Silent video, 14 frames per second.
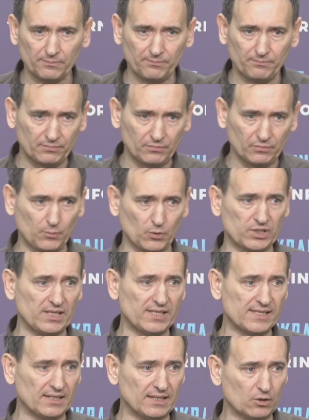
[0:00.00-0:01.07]

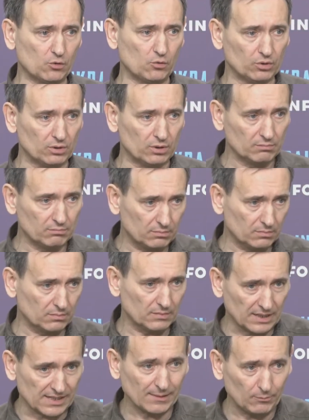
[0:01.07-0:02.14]
legislation is already
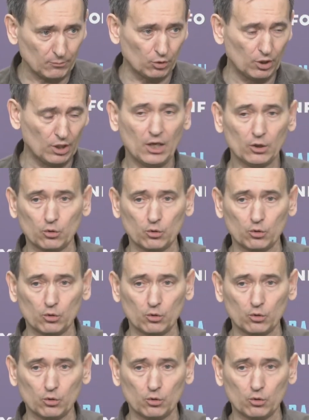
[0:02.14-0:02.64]
in effect.